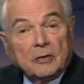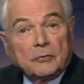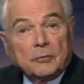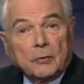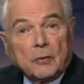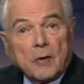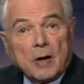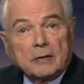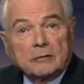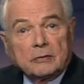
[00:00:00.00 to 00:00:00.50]

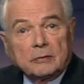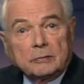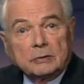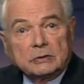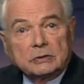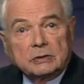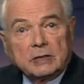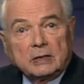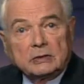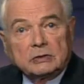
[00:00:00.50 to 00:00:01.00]
Throughout the
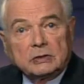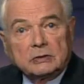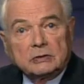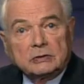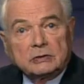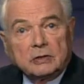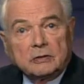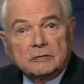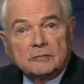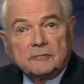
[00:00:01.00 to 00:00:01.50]

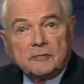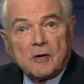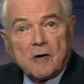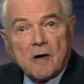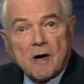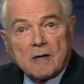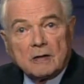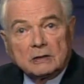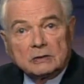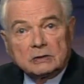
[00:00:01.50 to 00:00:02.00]
recession so
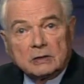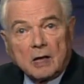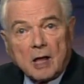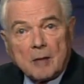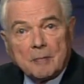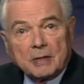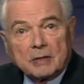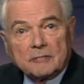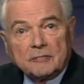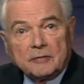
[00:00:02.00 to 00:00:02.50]
far,
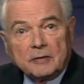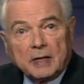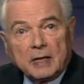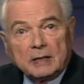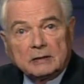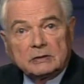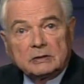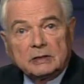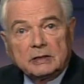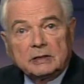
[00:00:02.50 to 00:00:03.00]
Islamic
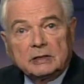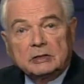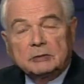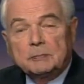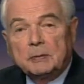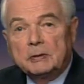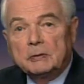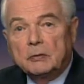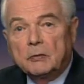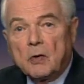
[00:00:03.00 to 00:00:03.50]
financing
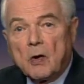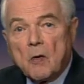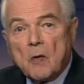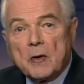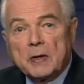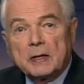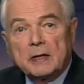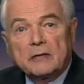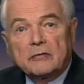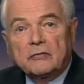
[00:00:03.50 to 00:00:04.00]
has been
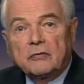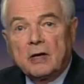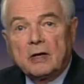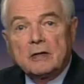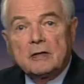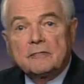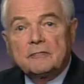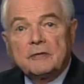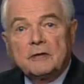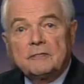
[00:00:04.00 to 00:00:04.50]
growing at
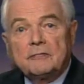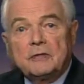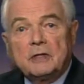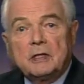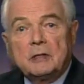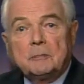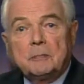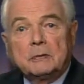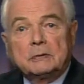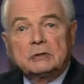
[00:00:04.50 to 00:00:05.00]
10 to
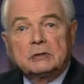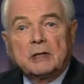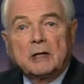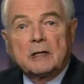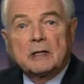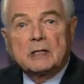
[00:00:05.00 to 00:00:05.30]
15% a